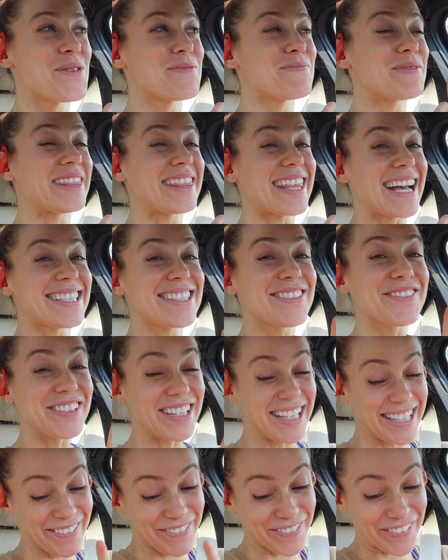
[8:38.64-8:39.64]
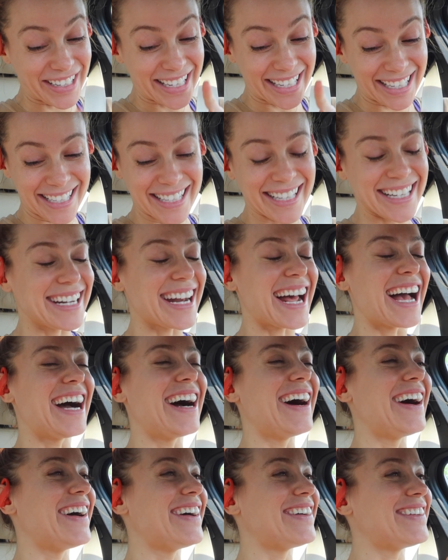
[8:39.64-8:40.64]
but that's really freaking good. Oh,
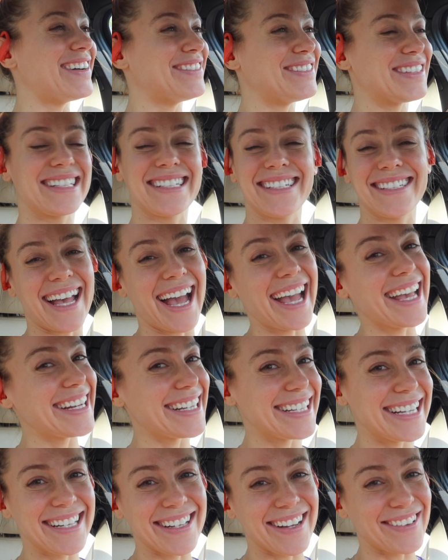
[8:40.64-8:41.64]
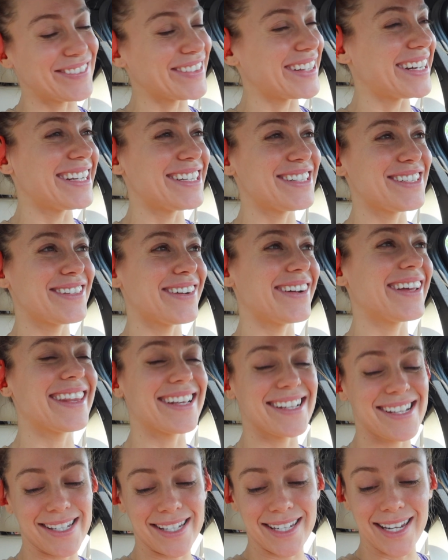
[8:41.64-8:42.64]
I'm excited. I'm gonna enjoy
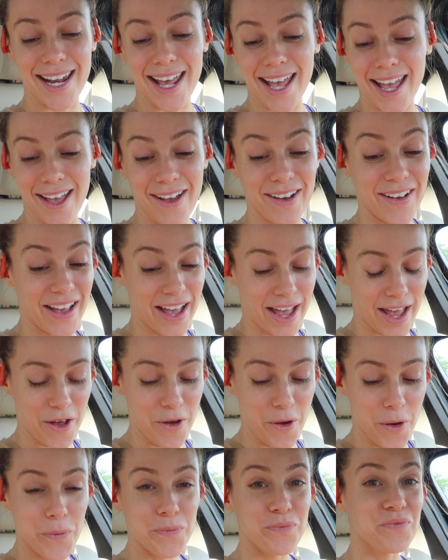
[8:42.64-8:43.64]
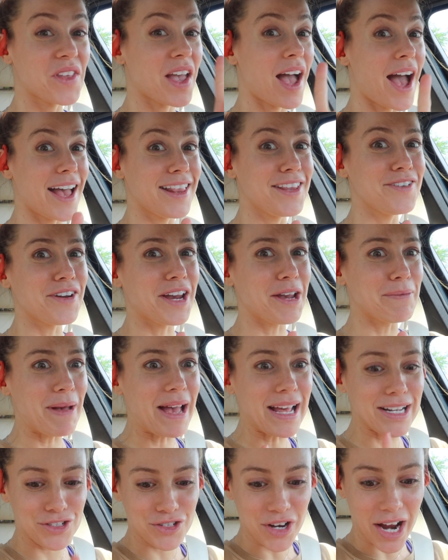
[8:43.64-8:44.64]
this today. Okay, highly
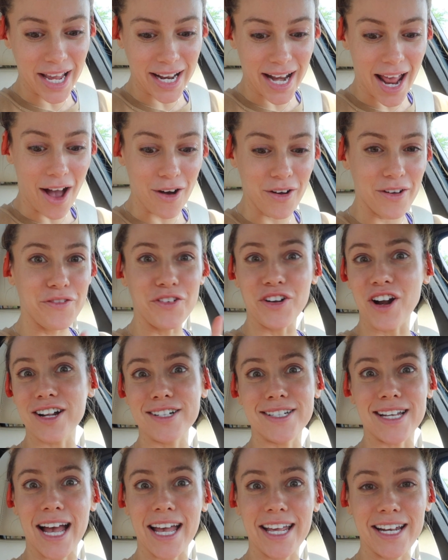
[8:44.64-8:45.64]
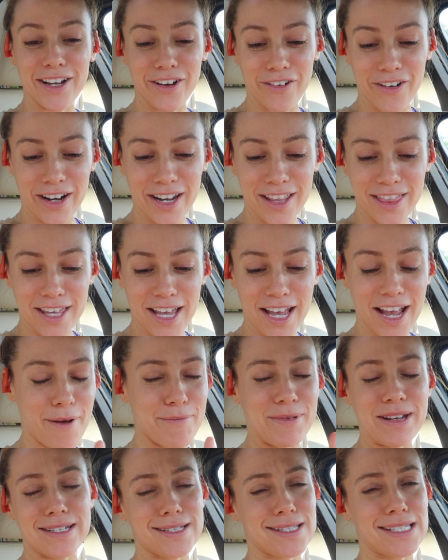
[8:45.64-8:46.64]
recommend, try it out if you're not dieting or anything. I
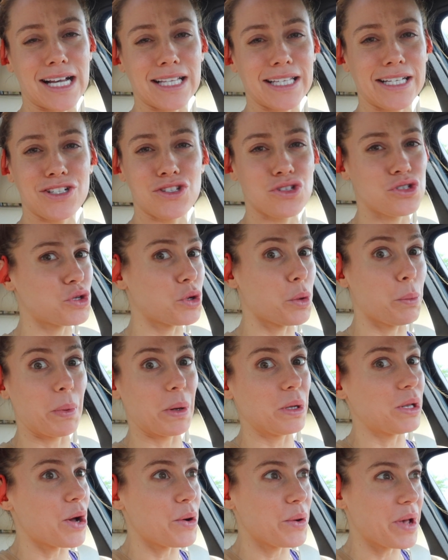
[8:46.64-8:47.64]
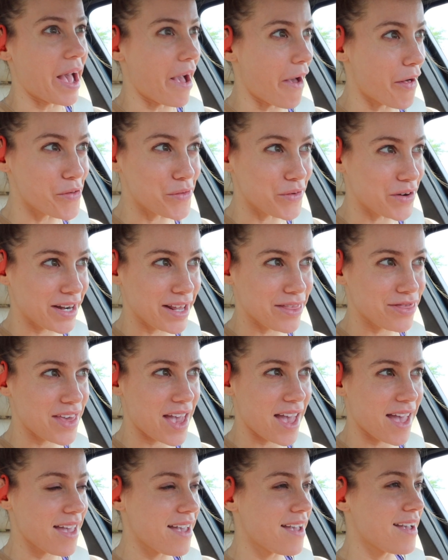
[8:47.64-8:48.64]
mean, it's not like super low cal or
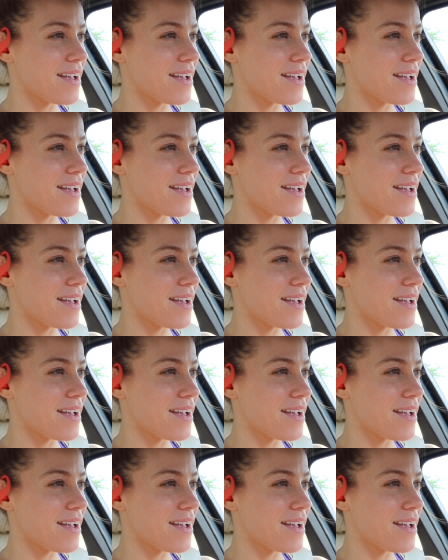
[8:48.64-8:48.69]
anything.